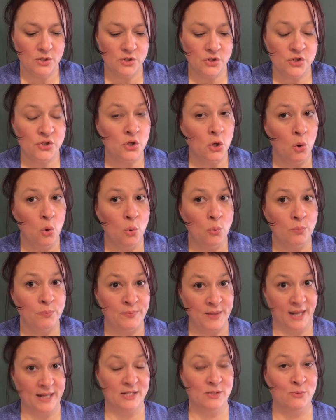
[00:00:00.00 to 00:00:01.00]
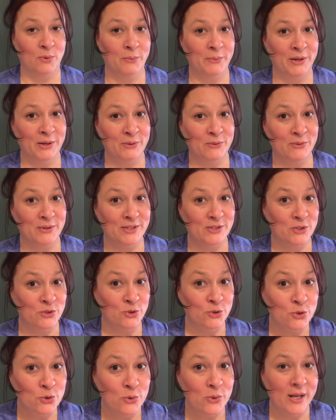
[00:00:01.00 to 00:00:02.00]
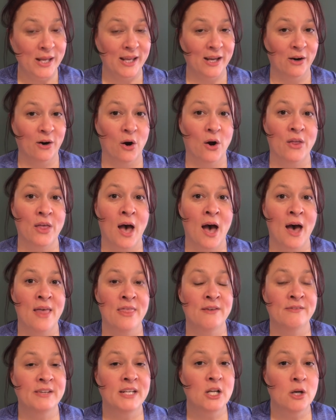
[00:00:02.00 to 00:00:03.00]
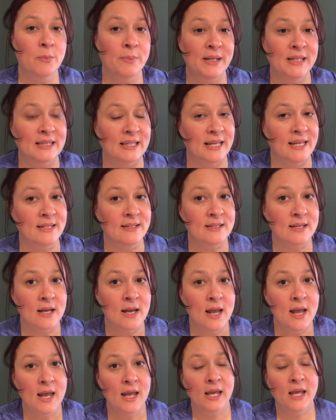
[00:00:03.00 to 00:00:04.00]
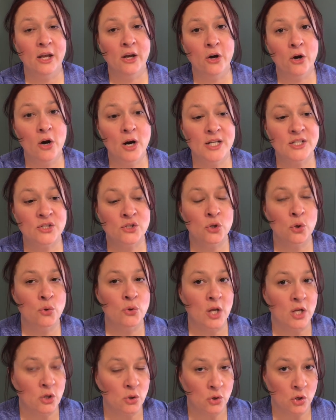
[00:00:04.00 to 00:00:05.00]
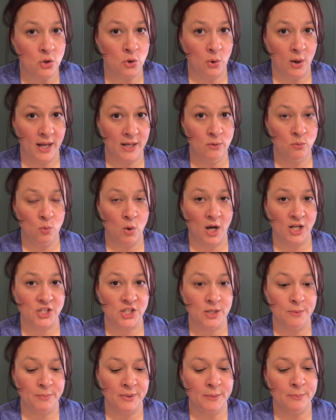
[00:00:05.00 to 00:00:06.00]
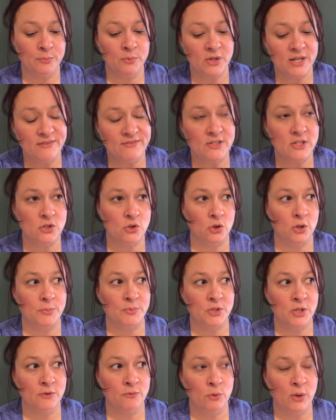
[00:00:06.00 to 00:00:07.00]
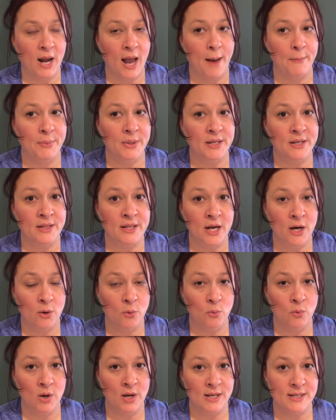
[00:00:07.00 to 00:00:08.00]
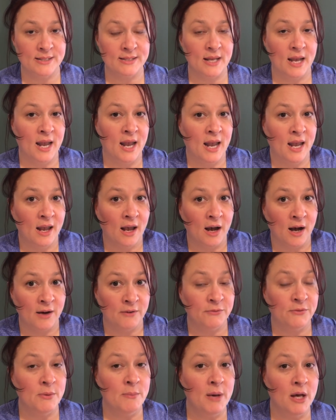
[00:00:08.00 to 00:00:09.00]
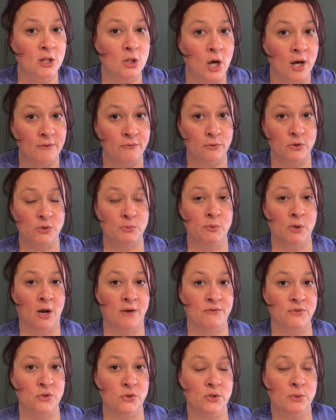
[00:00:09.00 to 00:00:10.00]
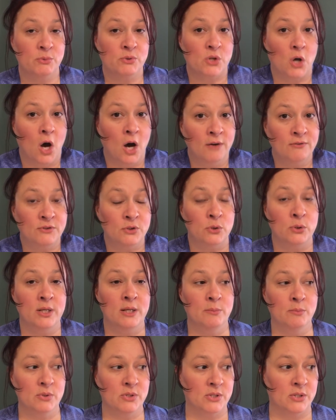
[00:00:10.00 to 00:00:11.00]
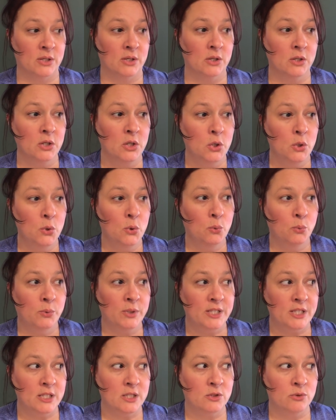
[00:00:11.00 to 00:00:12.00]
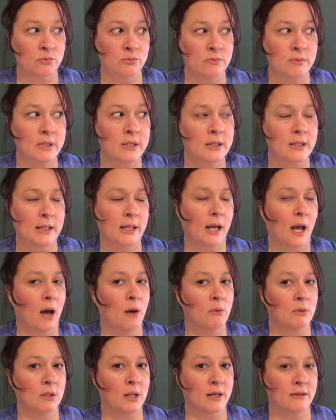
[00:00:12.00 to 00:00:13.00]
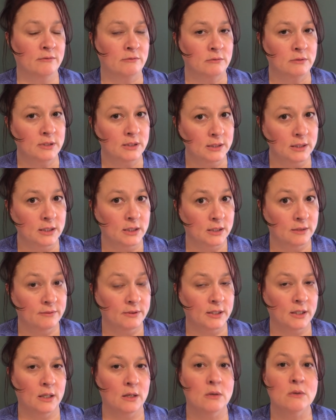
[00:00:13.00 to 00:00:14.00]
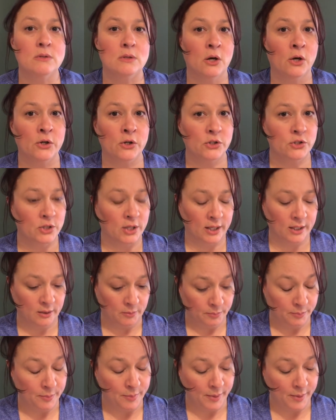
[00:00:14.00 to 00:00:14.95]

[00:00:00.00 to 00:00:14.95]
so that is what we are going to do here. Uh, the video will be linked here so that you can go ahead and watch it, but a brief description of what happened. There was a, a female law enforcement officer that was off duty in Brazil, which is really how a lot of really good videos on our channel